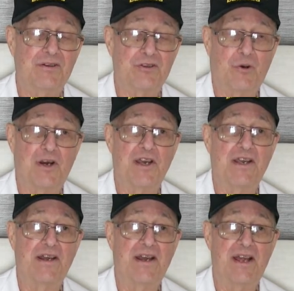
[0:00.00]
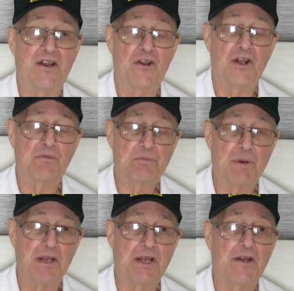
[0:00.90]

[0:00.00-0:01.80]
So I ended up spending